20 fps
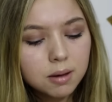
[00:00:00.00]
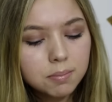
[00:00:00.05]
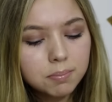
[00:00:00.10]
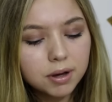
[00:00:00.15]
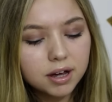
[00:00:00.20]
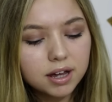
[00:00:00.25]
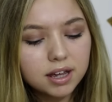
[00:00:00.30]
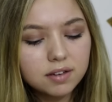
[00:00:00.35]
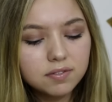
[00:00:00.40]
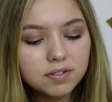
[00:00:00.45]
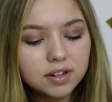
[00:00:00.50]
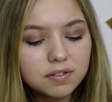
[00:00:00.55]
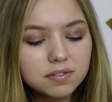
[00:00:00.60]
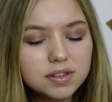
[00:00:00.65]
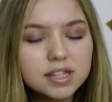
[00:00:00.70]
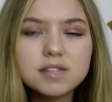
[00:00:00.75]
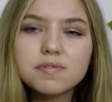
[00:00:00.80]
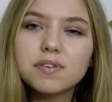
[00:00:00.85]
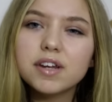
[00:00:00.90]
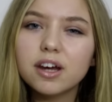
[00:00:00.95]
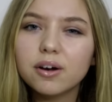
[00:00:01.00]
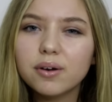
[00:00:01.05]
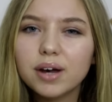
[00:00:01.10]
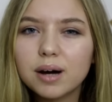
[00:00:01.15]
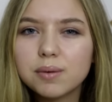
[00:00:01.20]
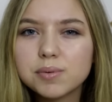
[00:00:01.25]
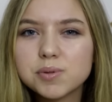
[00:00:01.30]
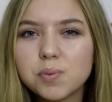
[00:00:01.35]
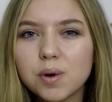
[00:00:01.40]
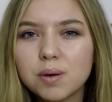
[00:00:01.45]
But even if this video
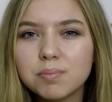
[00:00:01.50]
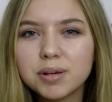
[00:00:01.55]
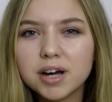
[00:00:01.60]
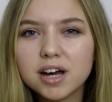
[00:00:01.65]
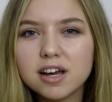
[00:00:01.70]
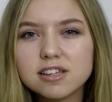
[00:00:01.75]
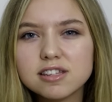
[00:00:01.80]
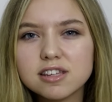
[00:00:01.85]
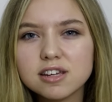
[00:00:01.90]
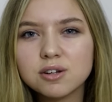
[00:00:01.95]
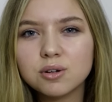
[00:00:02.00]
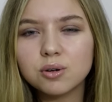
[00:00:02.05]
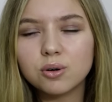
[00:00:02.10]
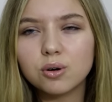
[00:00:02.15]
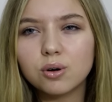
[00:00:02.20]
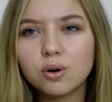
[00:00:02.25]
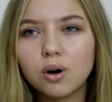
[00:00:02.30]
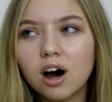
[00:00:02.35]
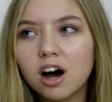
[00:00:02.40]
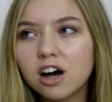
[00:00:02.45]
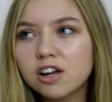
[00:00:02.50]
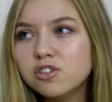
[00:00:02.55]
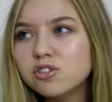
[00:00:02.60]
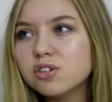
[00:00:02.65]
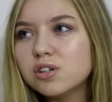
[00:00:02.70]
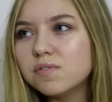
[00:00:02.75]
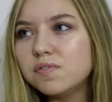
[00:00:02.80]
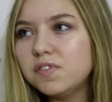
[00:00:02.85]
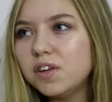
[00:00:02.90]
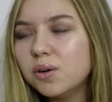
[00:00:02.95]
helps one person or
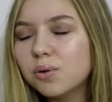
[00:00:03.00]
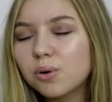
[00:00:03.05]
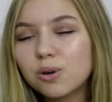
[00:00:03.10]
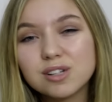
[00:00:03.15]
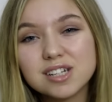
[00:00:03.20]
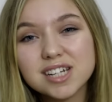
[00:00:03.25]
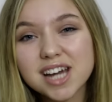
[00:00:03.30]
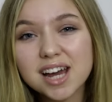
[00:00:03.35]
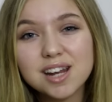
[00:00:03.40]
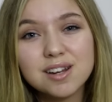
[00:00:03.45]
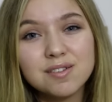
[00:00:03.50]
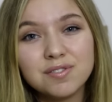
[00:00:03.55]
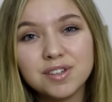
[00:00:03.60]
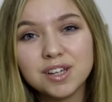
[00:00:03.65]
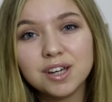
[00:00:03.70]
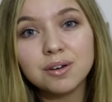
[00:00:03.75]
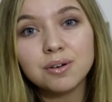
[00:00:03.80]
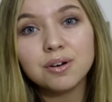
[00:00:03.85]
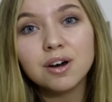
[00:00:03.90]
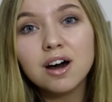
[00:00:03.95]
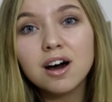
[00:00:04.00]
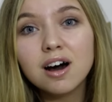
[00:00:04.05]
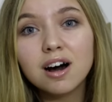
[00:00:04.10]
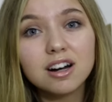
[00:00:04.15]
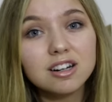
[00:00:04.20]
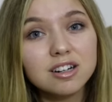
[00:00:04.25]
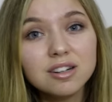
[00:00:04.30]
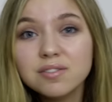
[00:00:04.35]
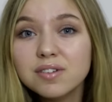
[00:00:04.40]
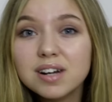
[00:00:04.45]
100 of you or 10 of you,
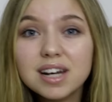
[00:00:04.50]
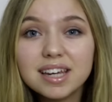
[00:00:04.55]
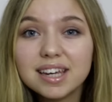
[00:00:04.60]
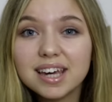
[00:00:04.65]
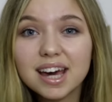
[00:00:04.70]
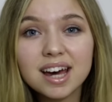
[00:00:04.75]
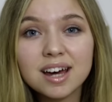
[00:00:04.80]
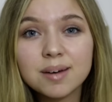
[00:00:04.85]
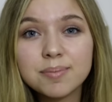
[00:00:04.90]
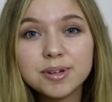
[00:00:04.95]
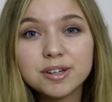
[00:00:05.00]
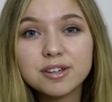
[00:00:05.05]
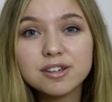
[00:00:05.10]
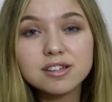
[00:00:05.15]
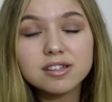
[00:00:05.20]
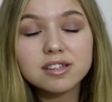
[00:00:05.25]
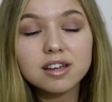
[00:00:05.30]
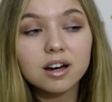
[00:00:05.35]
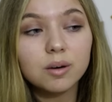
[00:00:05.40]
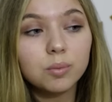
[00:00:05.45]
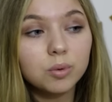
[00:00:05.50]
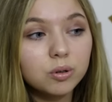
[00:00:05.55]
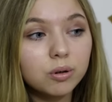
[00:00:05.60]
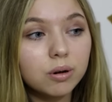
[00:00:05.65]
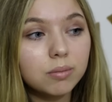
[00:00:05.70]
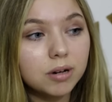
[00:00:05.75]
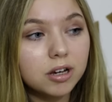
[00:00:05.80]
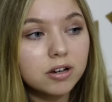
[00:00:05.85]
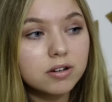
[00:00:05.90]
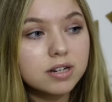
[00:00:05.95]
I don't really care, because I want to
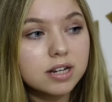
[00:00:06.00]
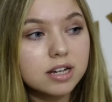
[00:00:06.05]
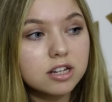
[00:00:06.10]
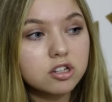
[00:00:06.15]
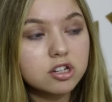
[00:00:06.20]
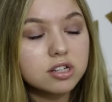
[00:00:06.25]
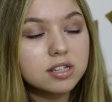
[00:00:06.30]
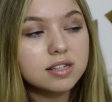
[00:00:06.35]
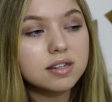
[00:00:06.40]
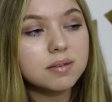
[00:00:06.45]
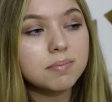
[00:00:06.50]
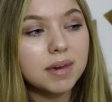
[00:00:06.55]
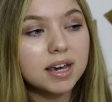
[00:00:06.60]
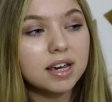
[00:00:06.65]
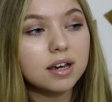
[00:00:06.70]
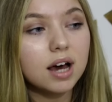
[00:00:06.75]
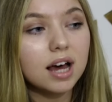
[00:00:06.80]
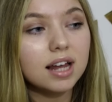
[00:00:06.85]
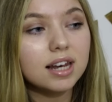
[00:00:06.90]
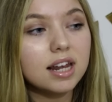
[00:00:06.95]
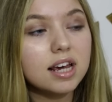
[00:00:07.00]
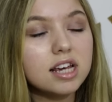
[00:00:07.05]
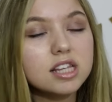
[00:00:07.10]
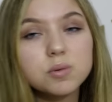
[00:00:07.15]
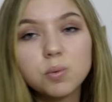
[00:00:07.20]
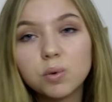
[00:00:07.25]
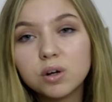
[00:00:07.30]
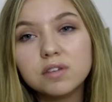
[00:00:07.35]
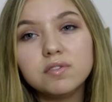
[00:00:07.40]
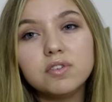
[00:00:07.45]
upload it just to make at
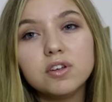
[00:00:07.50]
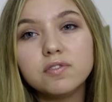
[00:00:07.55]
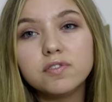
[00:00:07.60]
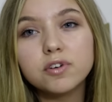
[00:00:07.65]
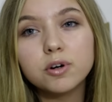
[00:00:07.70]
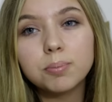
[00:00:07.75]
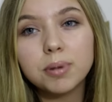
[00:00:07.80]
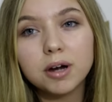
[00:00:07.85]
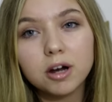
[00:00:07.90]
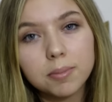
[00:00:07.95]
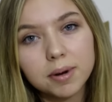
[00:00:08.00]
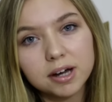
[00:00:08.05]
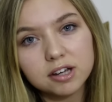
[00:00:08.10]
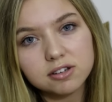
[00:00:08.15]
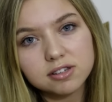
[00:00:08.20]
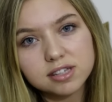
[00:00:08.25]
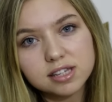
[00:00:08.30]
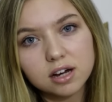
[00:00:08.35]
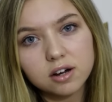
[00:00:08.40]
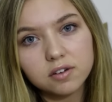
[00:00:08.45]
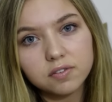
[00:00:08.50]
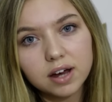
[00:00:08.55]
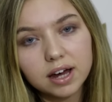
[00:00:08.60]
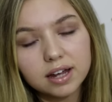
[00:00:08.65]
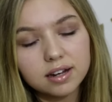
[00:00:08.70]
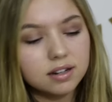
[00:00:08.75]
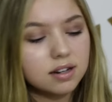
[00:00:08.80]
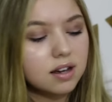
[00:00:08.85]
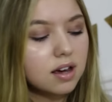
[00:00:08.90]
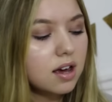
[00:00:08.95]
least one of you feel better about yourself,
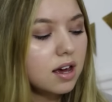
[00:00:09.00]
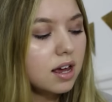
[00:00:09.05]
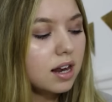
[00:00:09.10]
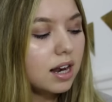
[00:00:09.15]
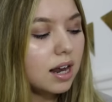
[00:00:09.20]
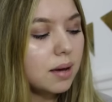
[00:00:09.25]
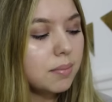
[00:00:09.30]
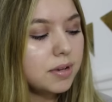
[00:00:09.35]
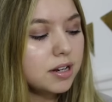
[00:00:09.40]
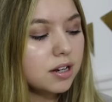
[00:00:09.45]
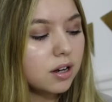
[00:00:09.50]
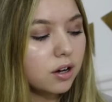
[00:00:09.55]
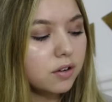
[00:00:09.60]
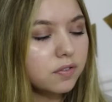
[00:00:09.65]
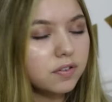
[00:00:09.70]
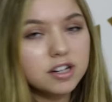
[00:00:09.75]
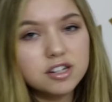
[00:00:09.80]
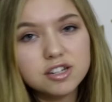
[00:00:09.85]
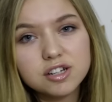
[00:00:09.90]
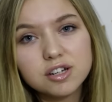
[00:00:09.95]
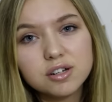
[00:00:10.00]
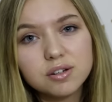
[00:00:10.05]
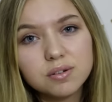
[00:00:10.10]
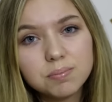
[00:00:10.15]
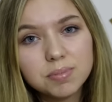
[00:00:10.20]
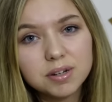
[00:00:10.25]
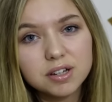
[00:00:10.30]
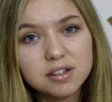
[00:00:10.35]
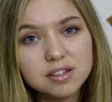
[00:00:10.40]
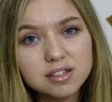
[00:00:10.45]
and let me know if I do,
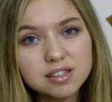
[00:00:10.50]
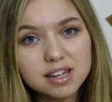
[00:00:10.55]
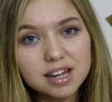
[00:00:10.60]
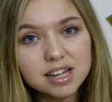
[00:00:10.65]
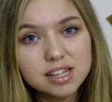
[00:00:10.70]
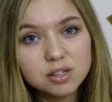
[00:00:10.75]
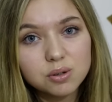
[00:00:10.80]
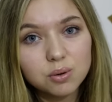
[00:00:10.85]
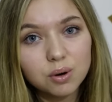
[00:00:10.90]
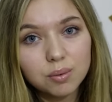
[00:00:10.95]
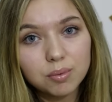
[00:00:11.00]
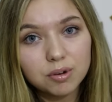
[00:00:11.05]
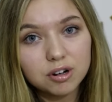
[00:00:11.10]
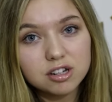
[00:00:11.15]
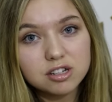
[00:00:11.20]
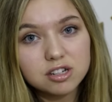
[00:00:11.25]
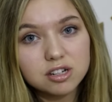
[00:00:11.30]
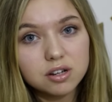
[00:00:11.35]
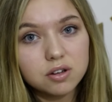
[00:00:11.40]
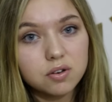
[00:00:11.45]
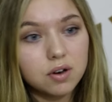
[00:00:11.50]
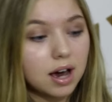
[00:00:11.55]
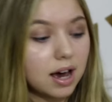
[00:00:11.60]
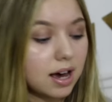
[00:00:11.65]
because that is all I want to do.